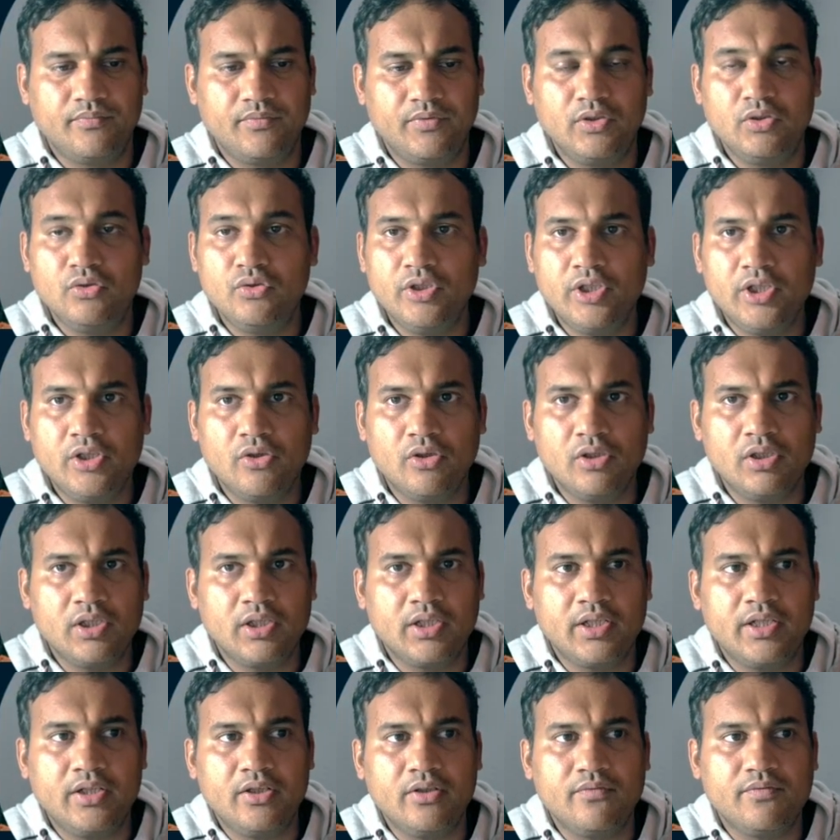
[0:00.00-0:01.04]
You need all the
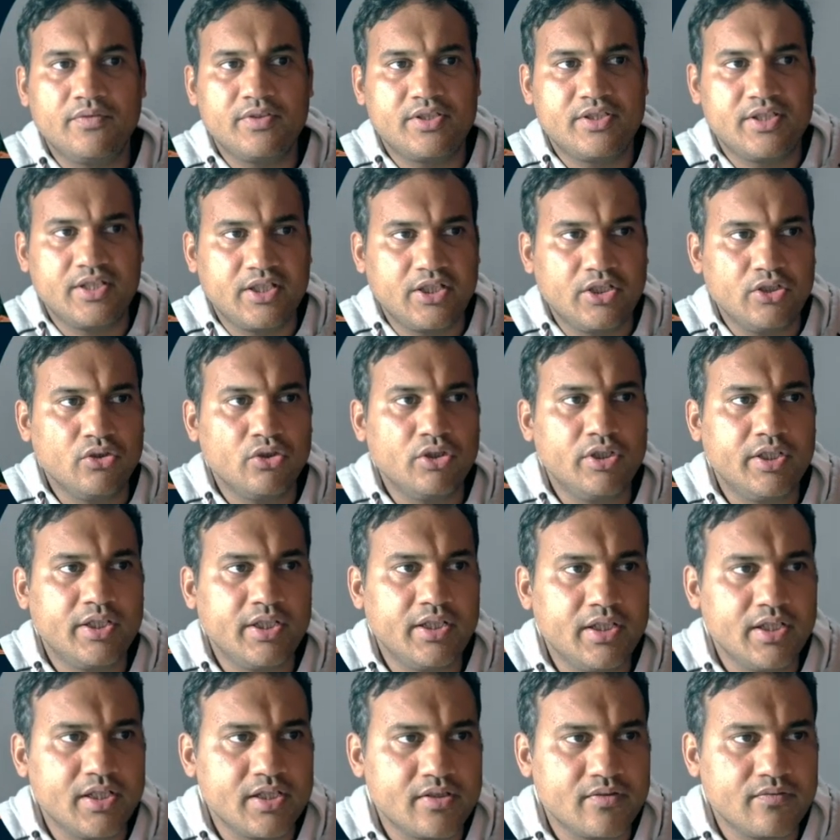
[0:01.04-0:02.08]
kind of a
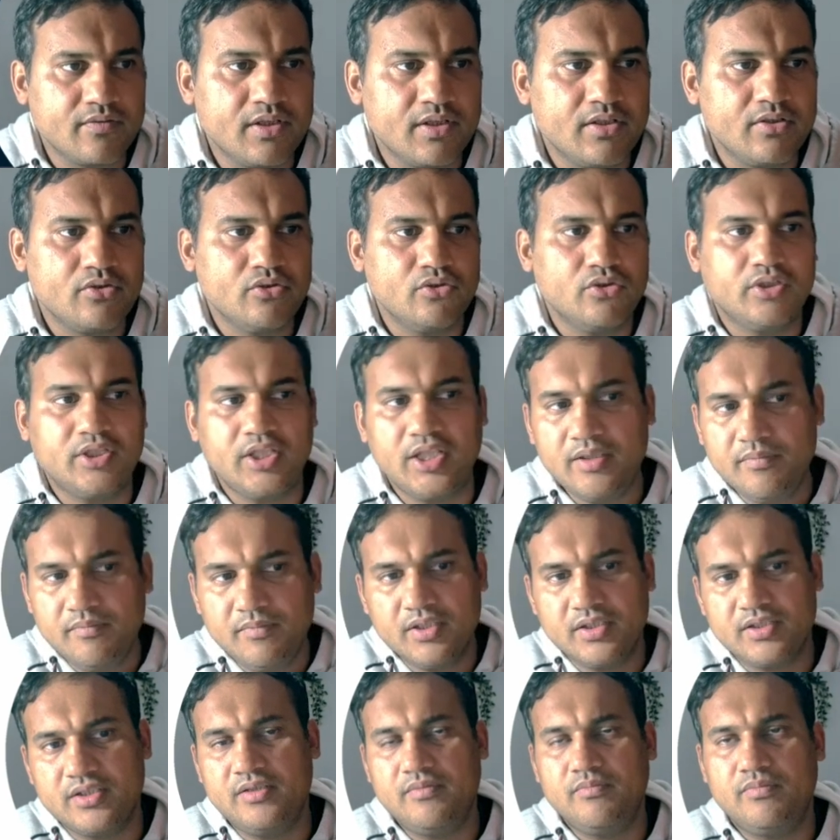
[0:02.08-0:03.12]
security as So theme
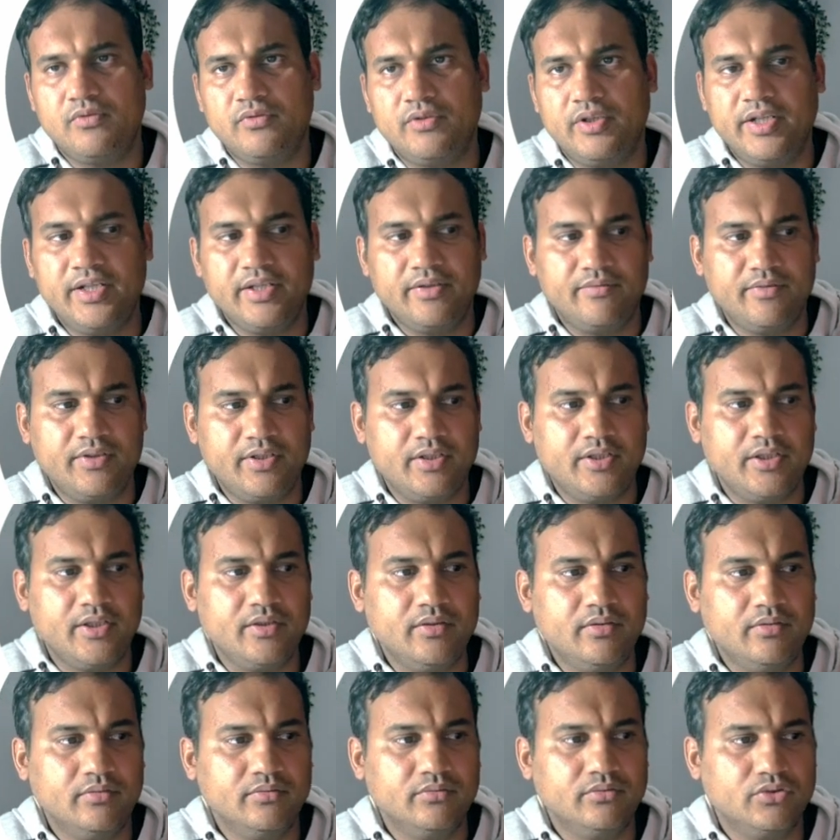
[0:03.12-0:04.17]
doesn't provide
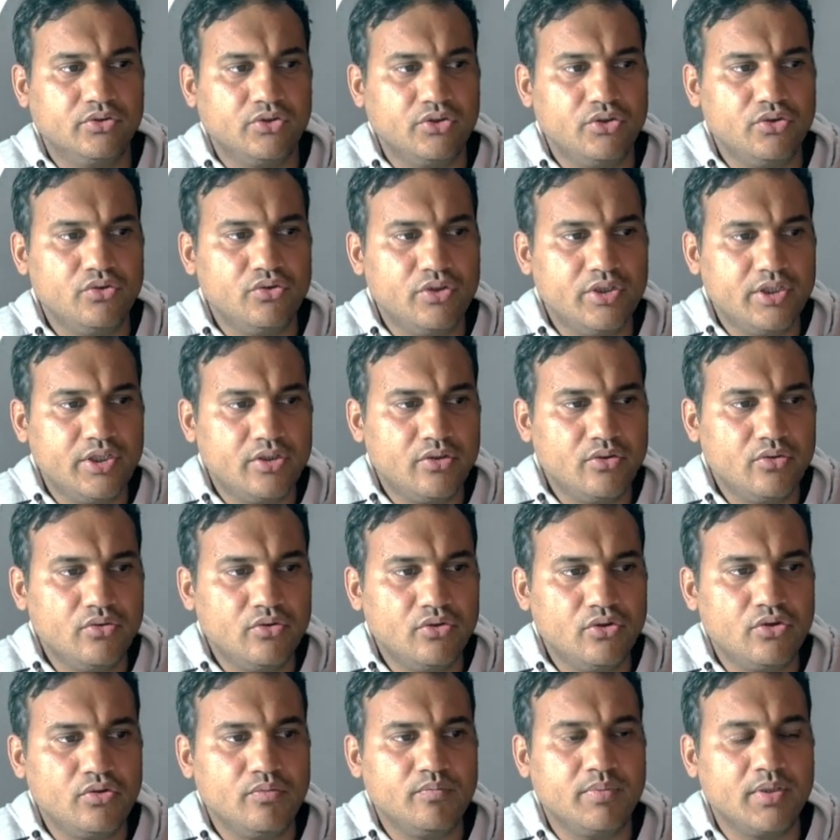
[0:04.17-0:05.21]
everything. So you need to
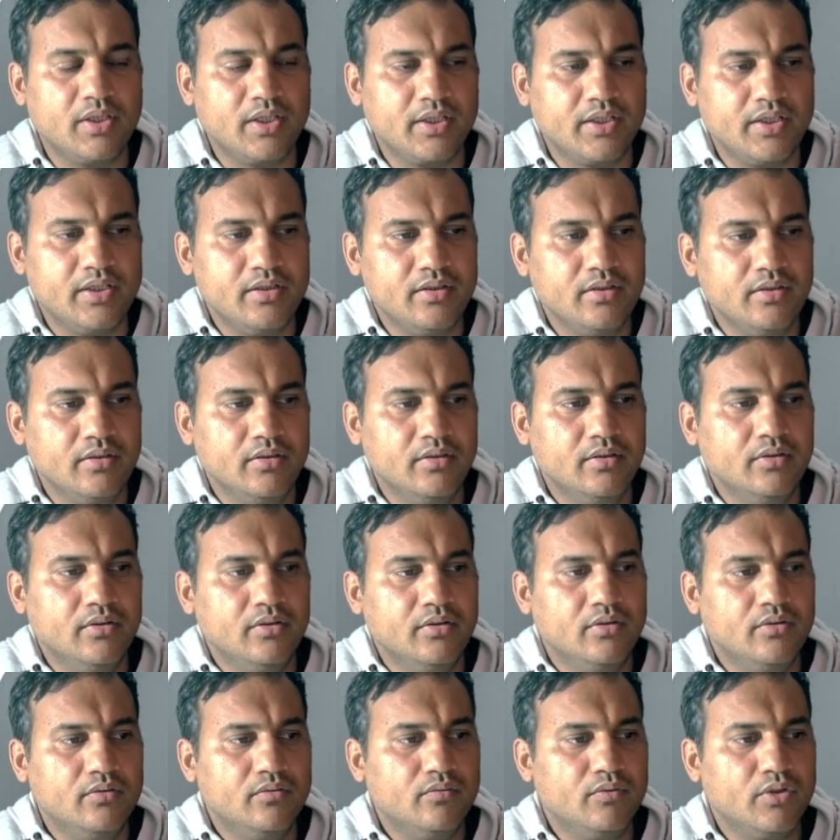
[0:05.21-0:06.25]
go to plugin.
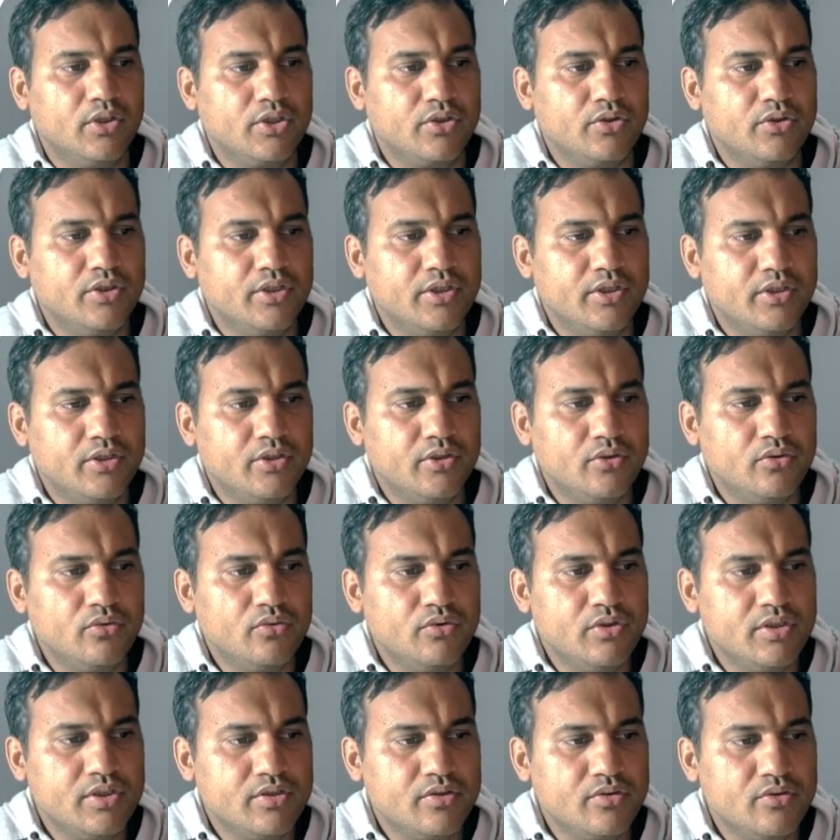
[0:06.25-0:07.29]
What you need to
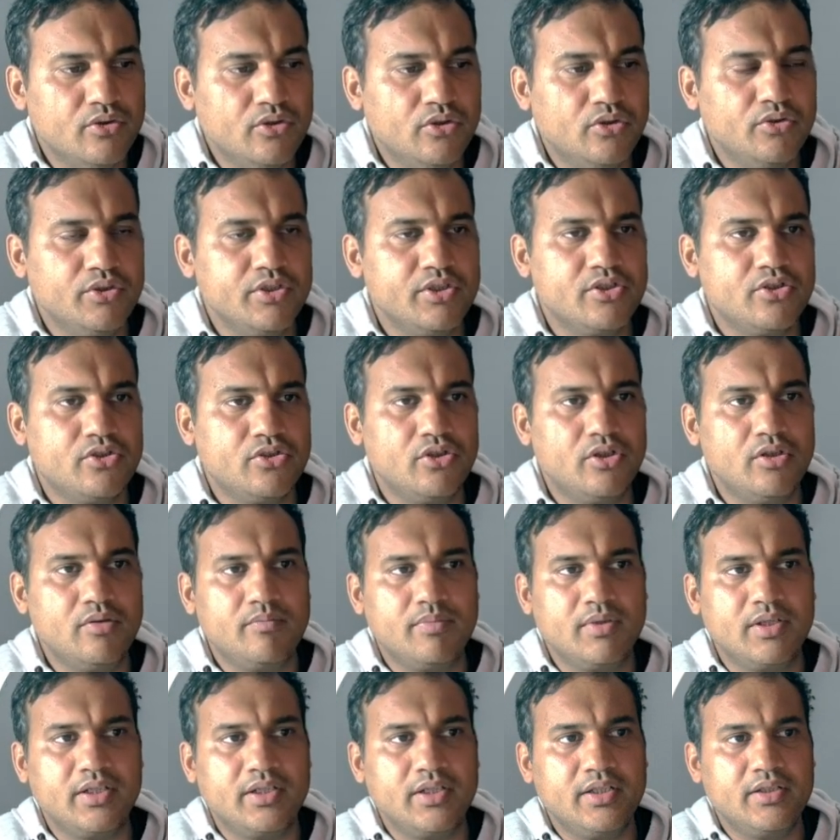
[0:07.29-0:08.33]
do is go to install
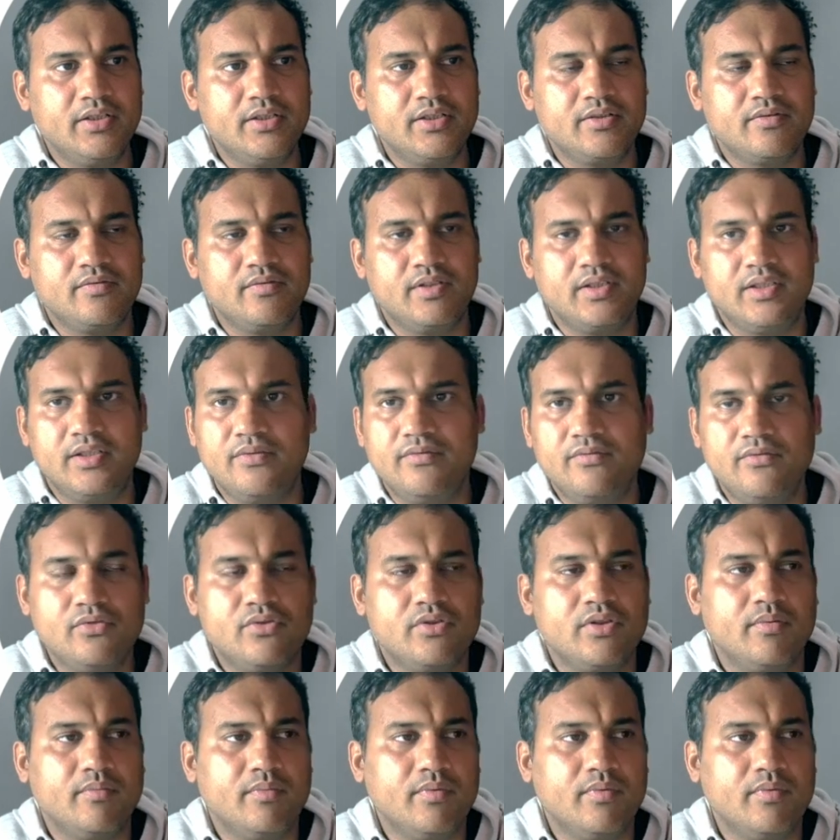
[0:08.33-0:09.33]
plugin. This will give you some